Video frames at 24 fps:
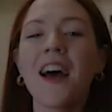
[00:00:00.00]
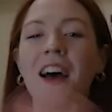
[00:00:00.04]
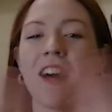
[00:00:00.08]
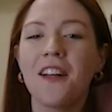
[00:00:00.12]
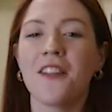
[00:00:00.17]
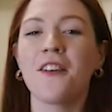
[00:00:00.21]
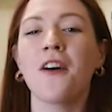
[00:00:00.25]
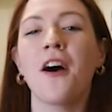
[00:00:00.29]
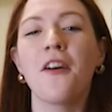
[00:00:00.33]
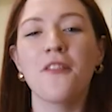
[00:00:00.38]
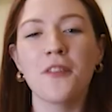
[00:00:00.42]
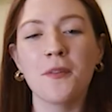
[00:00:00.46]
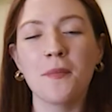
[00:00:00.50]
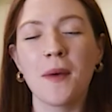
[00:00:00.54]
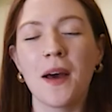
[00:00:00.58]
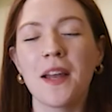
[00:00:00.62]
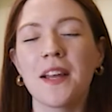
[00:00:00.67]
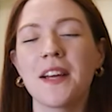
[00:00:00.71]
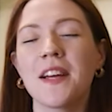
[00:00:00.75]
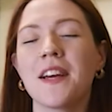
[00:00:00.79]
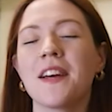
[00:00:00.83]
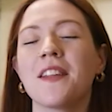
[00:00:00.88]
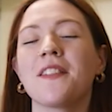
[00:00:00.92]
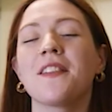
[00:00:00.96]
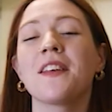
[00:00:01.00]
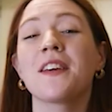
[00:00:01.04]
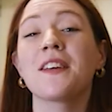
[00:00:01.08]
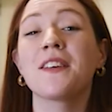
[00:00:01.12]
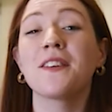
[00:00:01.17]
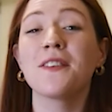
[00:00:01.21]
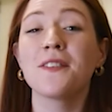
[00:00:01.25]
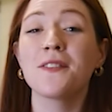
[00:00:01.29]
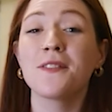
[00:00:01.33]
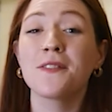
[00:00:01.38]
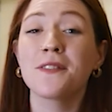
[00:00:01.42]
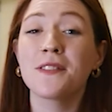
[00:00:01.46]
Hello everybody, and
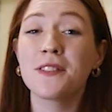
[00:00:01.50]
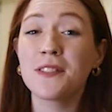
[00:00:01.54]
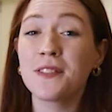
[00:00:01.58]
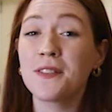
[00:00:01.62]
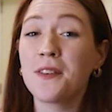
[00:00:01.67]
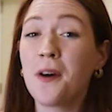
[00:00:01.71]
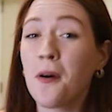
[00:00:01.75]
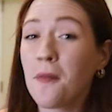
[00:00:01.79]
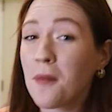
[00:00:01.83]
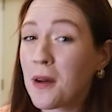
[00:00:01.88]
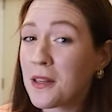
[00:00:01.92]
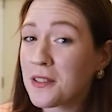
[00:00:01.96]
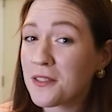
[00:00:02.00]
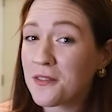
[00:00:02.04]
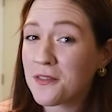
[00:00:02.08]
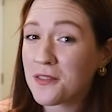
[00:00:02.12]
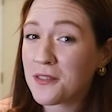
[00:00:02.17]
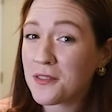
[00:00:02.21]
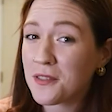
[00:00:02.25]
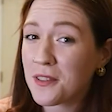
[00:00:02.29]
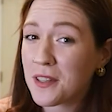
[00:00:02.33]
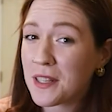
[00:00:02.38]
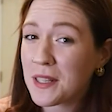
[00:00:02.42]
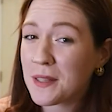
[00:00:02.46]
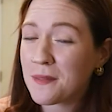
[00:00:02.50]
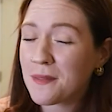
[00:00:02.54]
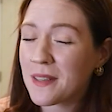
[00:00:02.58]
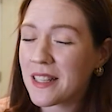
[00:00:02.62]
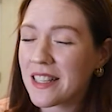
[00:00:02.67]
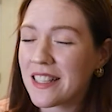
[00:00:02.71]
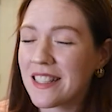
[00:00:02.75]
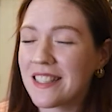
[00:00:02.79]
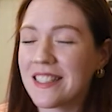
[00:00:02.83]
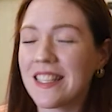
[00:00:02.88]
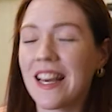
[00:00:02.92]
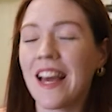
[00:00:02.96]
thank you so much for joining me
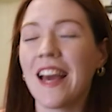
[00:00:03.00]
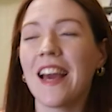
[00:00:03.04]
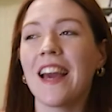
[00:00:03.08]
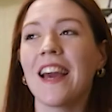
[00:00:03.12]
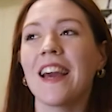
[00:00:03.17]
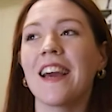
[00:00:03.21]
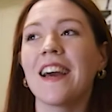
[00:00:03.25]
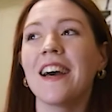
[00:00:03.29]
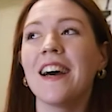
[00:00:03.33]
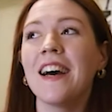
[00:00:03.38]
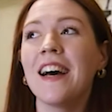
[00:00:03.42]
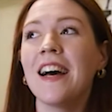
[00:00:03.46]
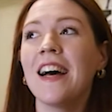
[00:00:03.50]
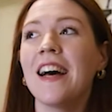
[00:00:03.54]
today.